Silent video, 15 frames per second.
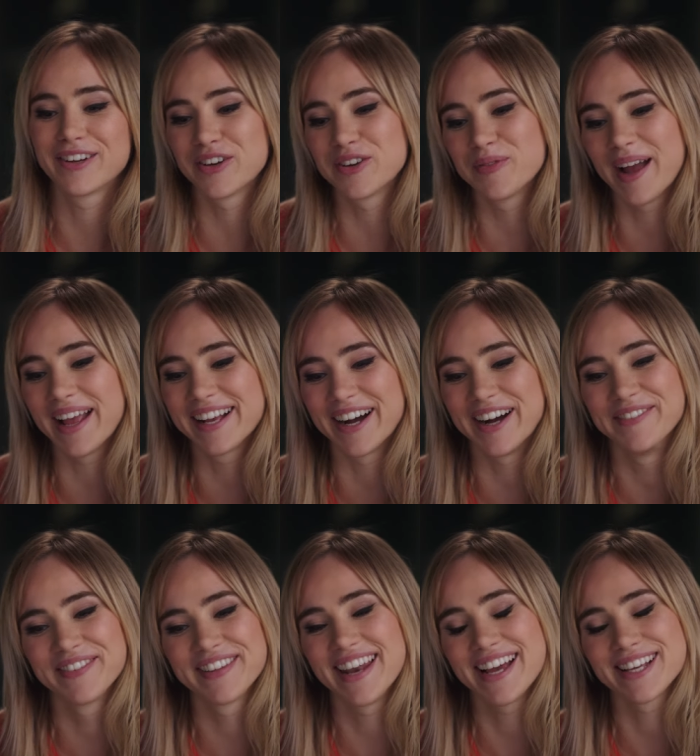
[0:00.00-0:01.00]
have got to wake up
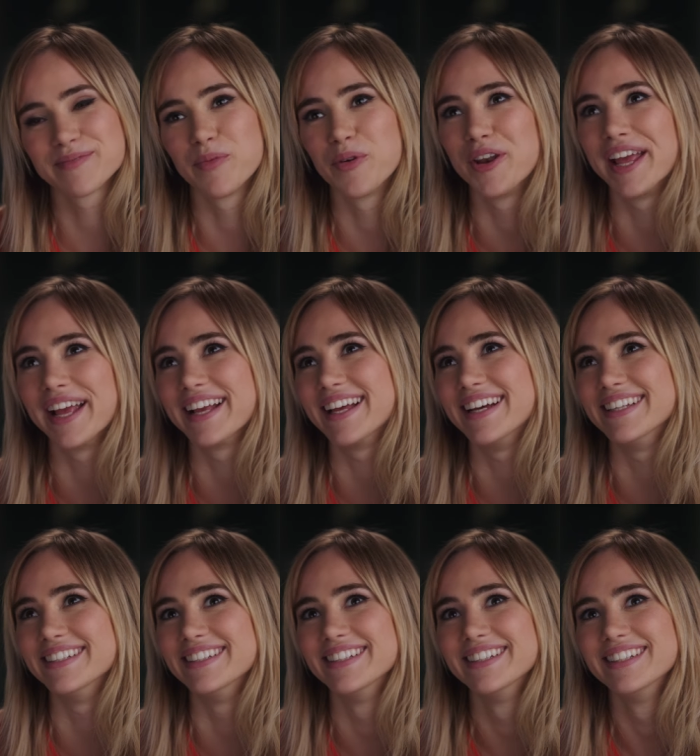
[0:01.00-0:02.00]
the next morning
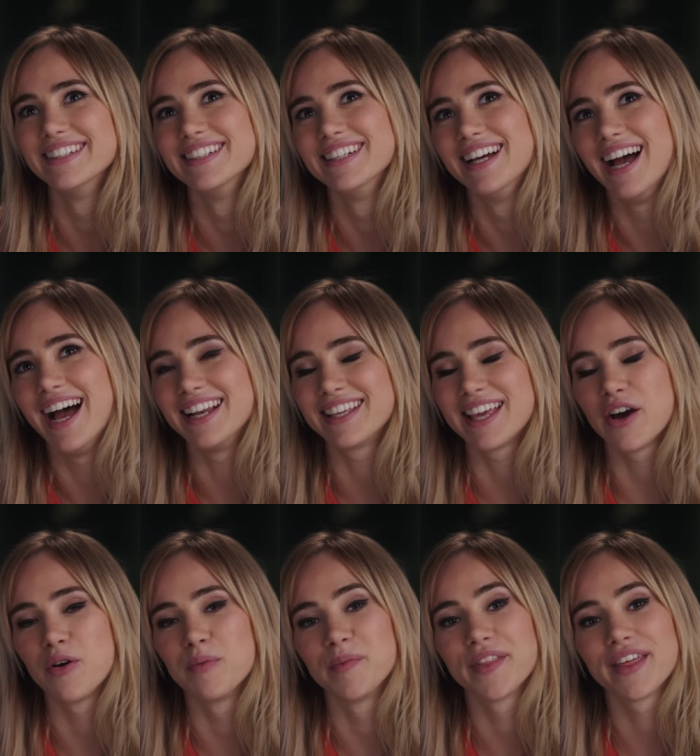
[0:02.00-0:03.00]
and and get
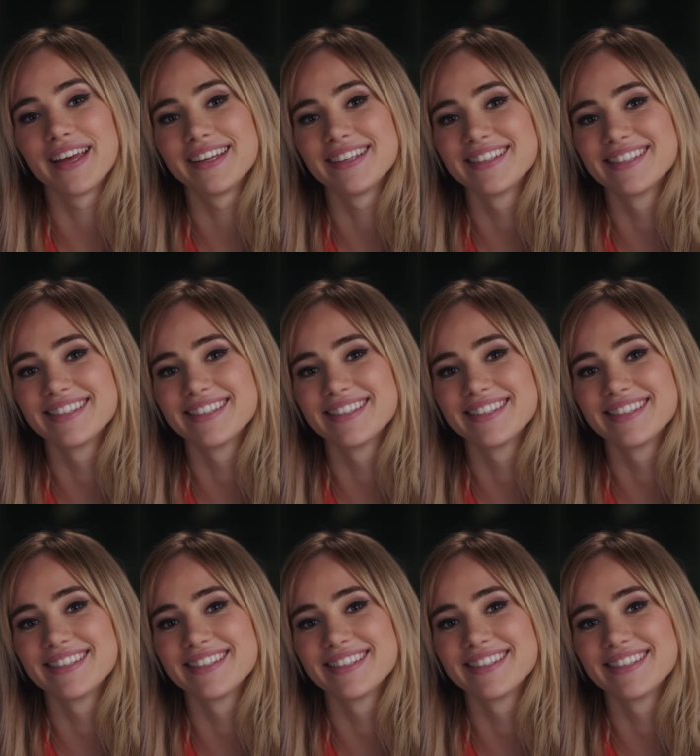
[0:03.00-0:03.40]
on with it.